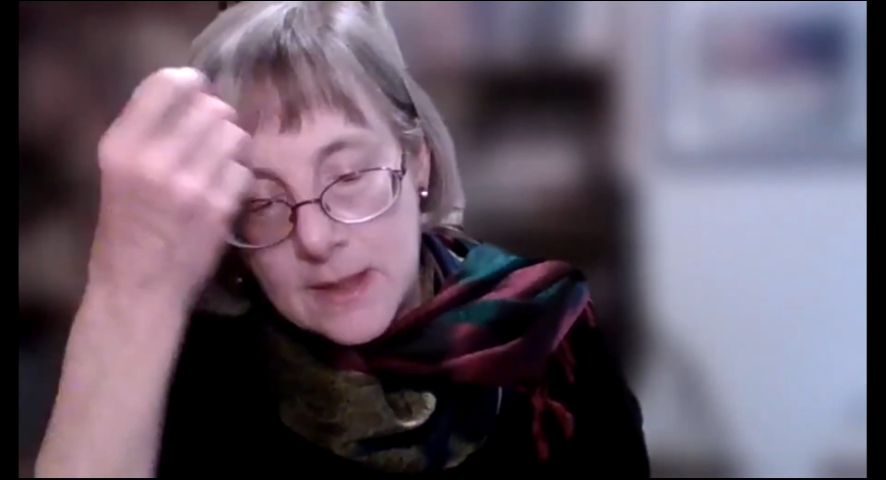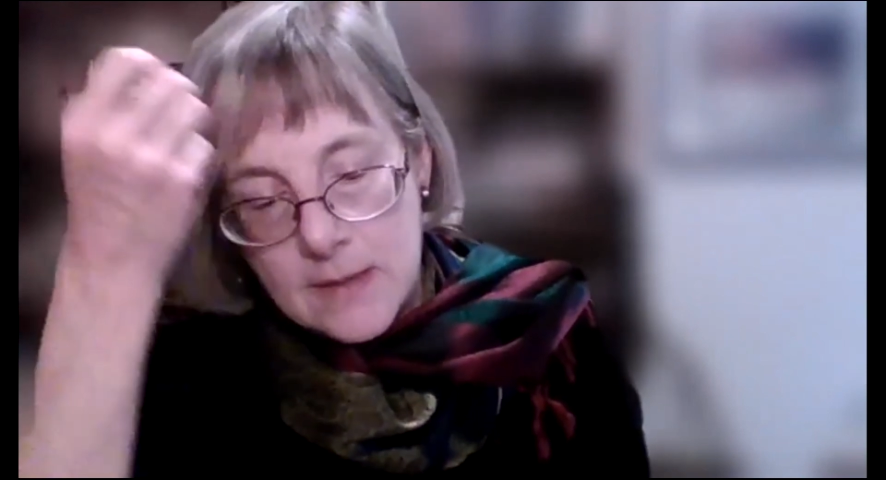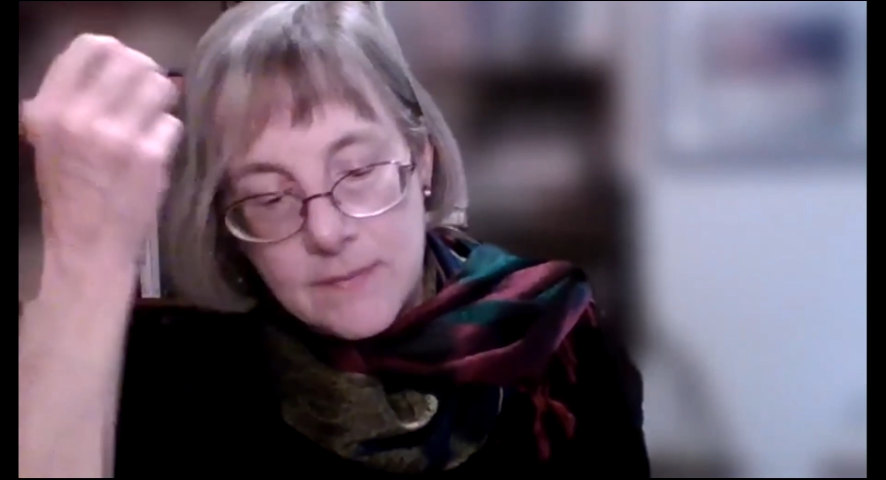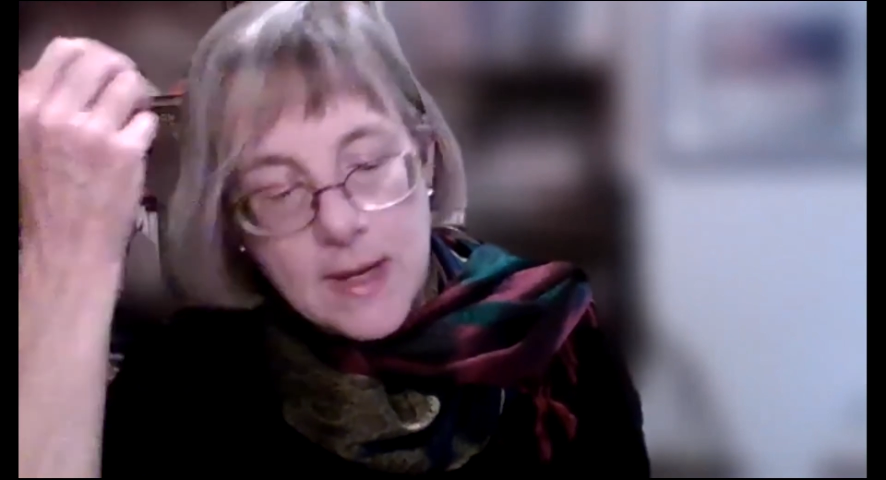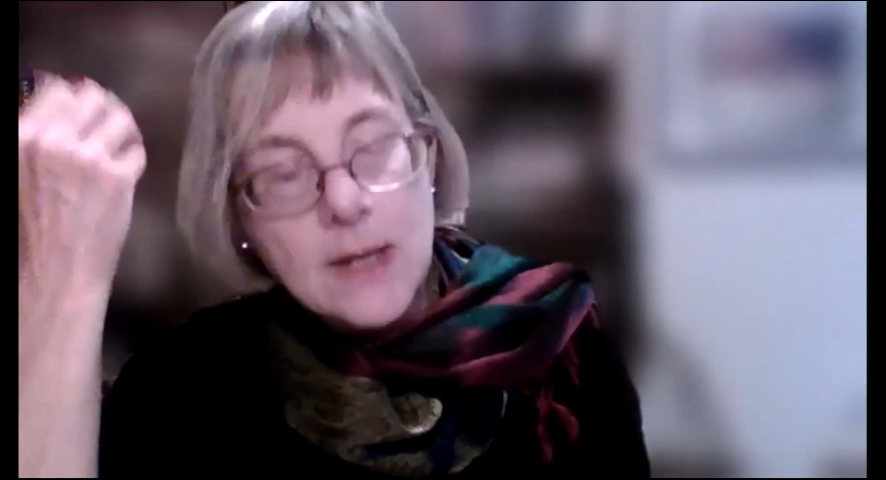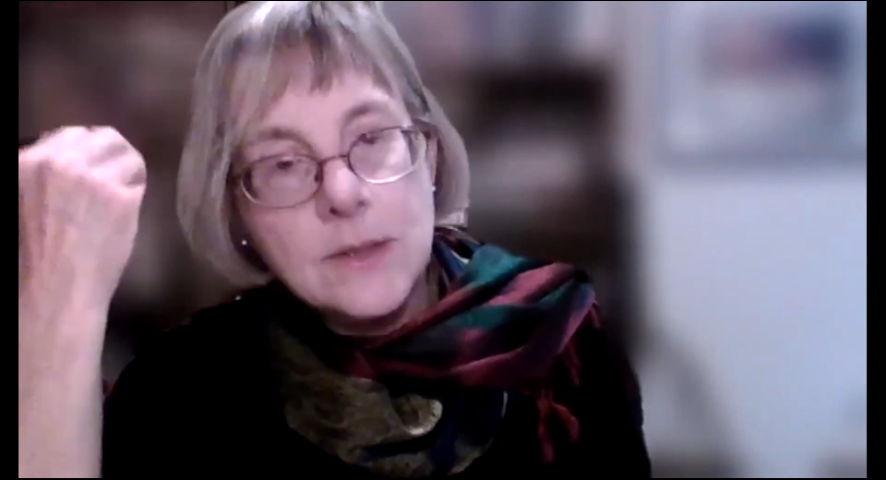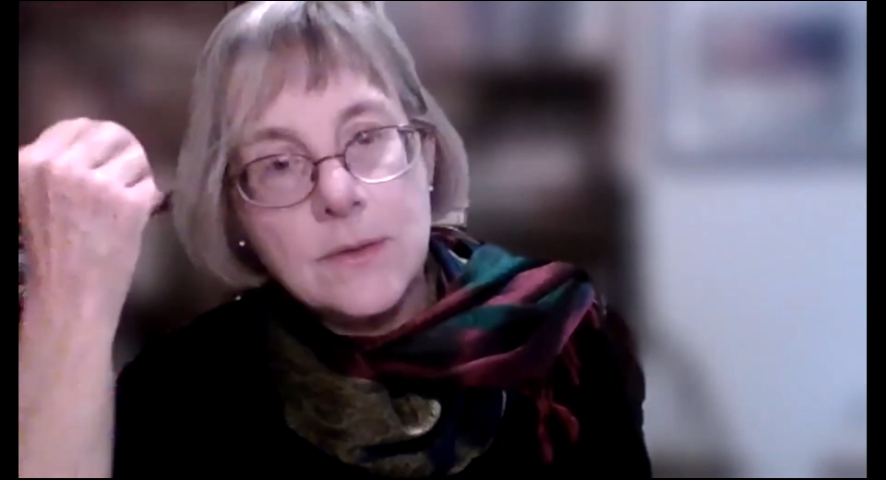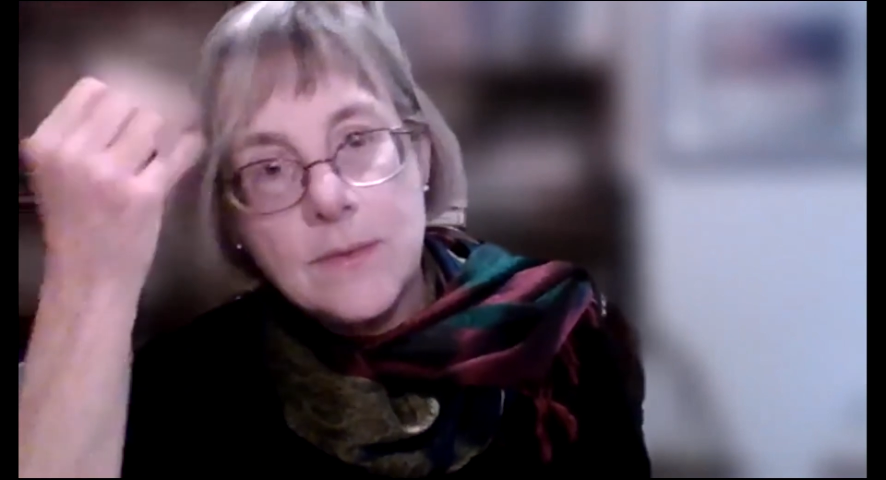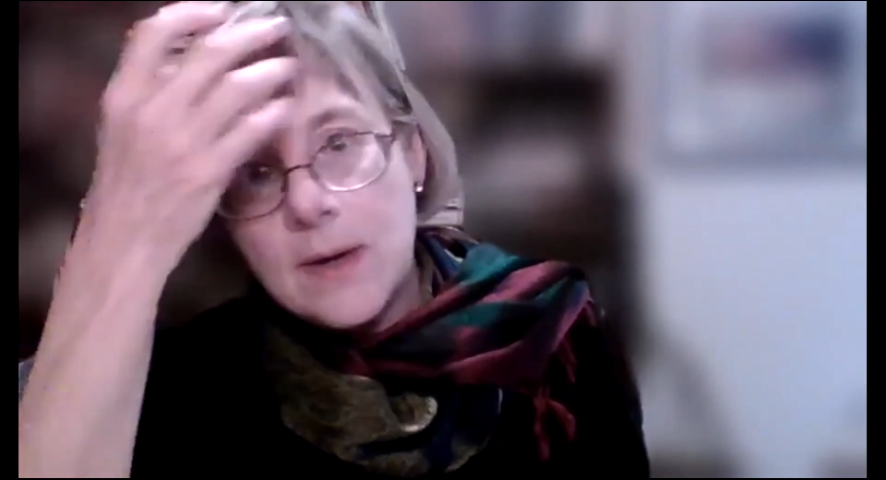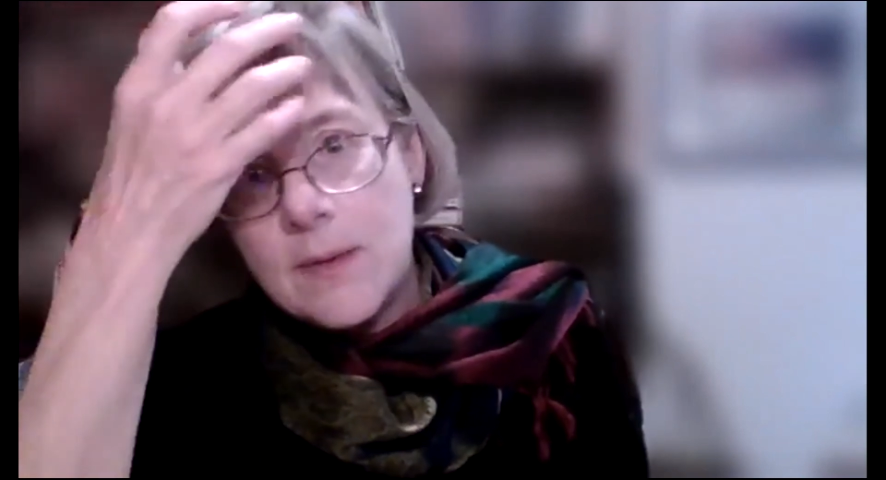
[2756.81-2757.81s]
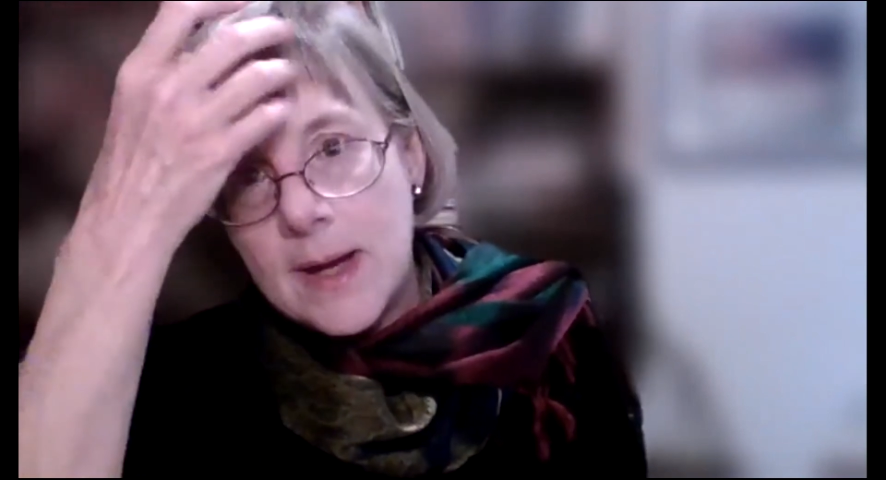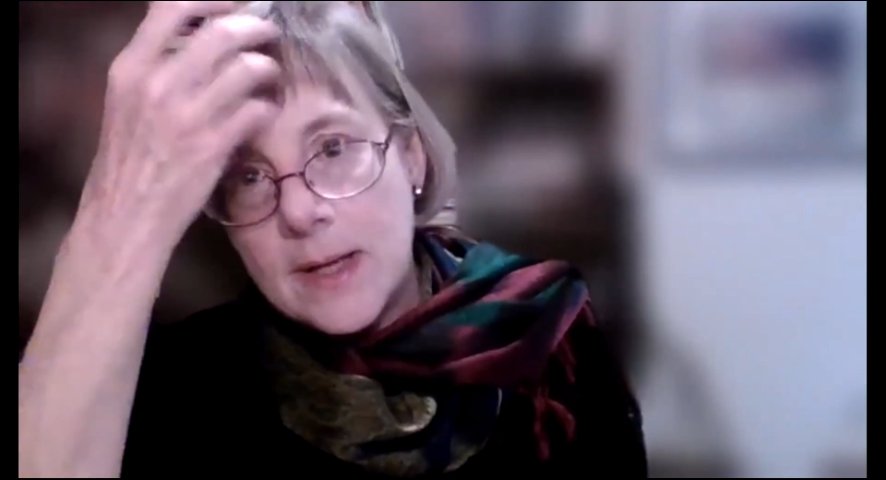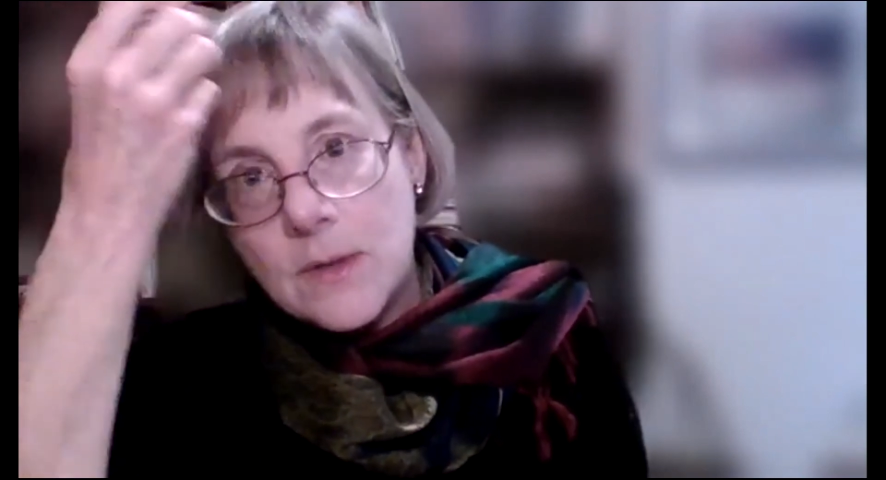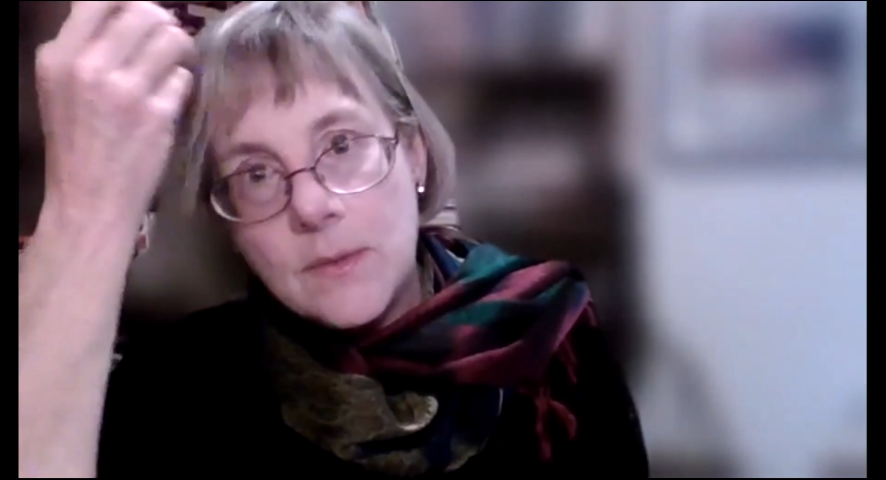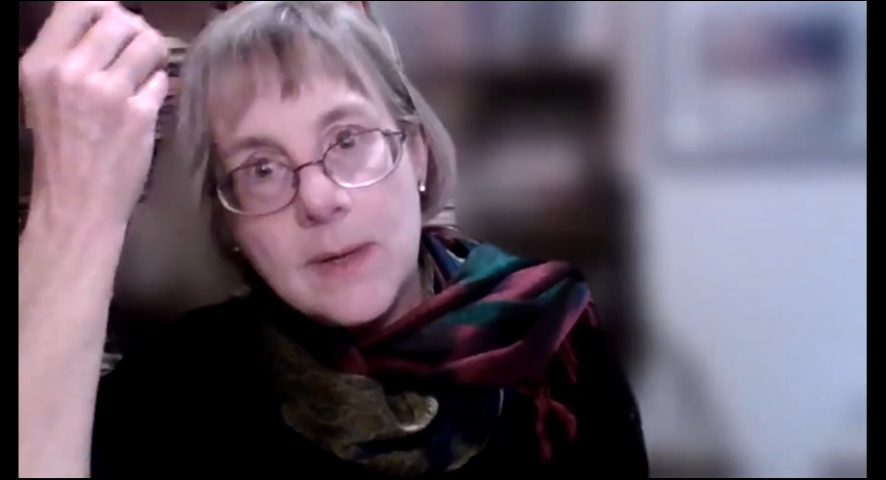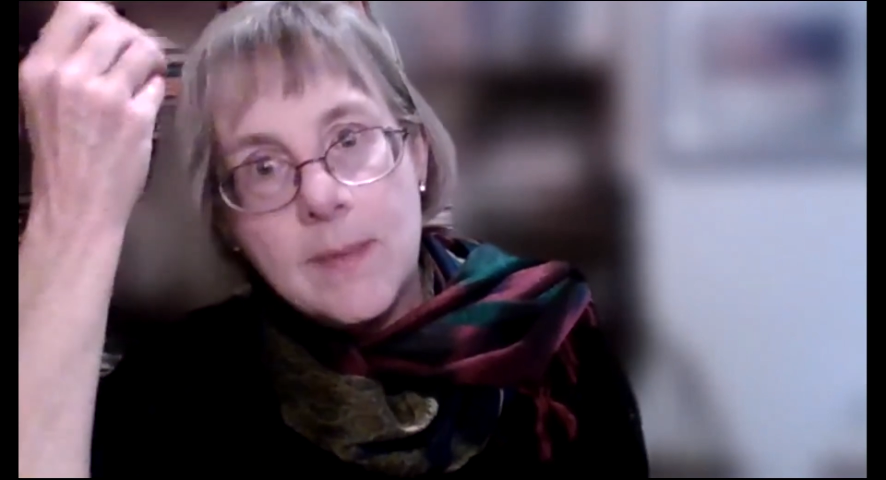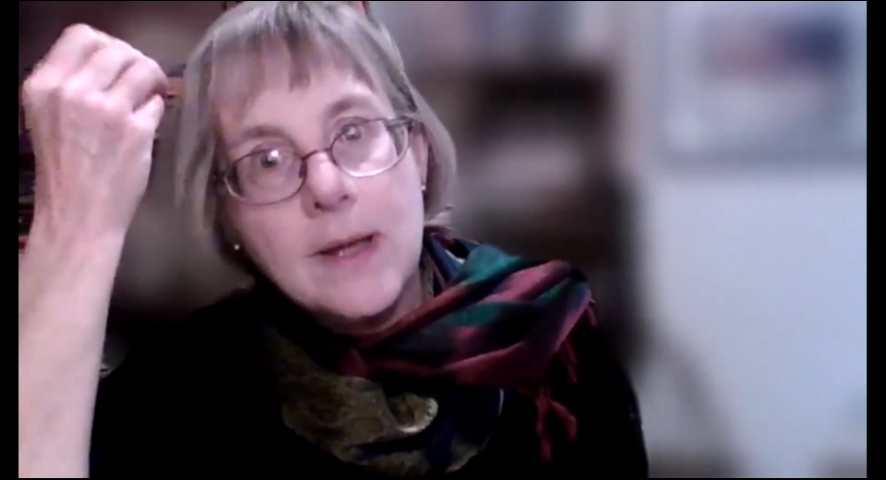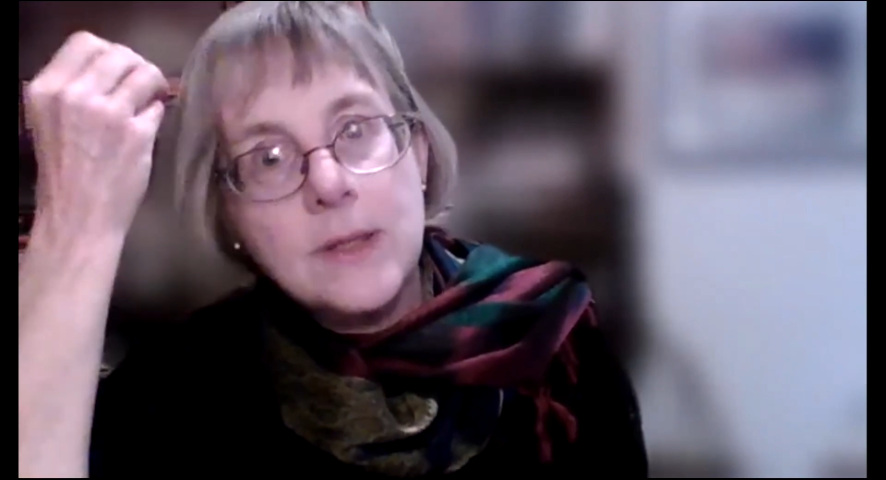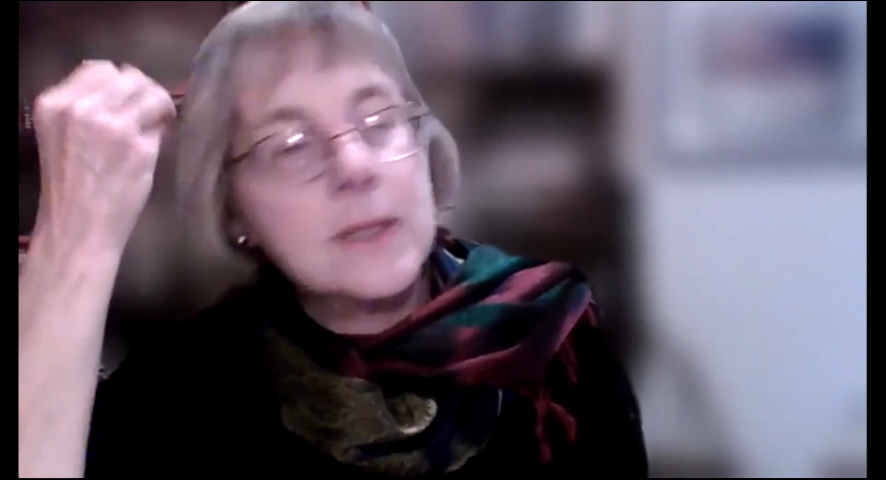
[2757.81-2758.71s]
if you can't do it right away, don't worry about it.